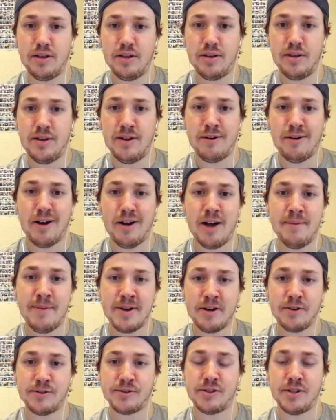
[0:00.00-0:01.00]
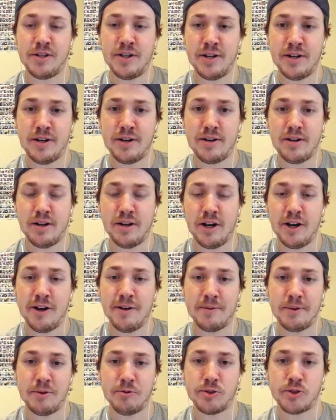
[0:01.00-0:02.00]
here, Jaime
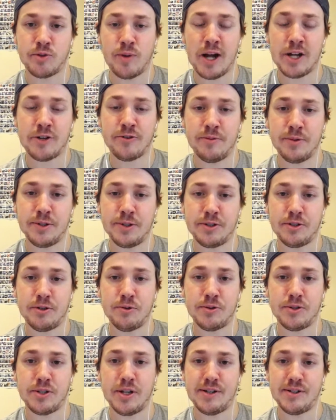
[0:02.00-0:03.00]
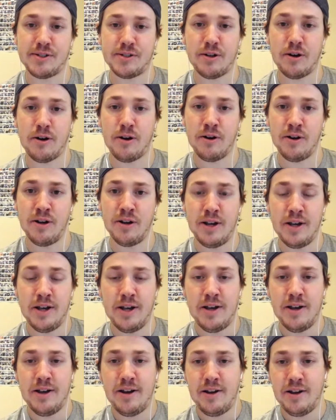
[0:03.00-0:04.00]
Garcia, he was scratched from his Tuesday start,
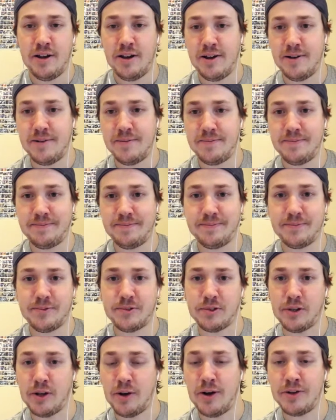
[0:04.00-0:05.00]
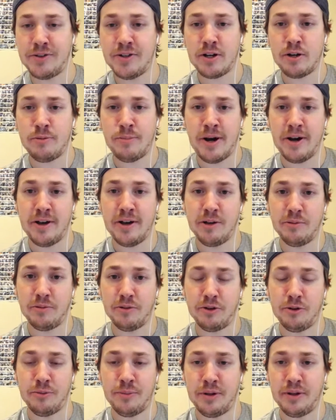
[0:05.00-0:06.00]
so I'll talk about him a
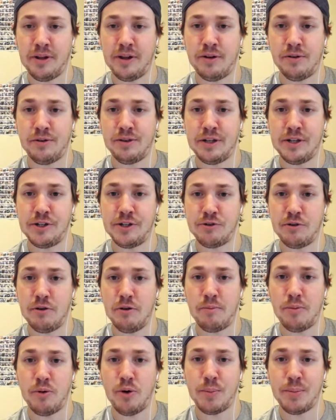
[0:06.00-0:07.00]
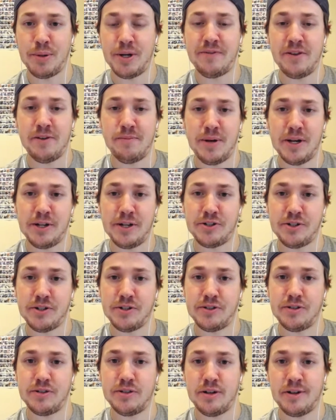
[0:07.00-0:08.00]
little bit later in the injury report, but if he
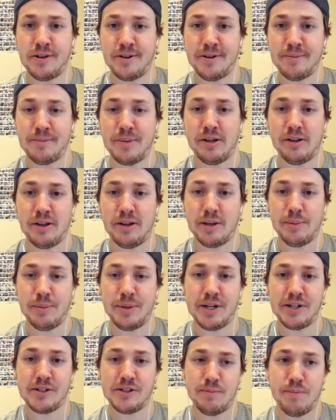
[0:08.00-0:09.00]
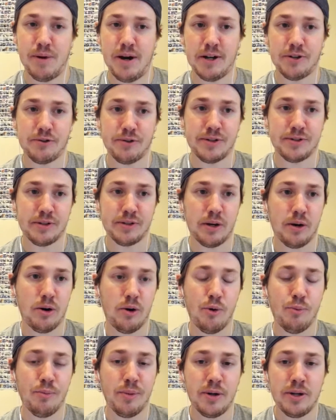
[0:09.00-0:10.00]
pitches, I like him against the Padres at
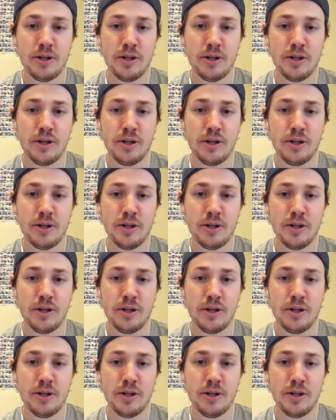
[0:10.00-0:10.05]
home.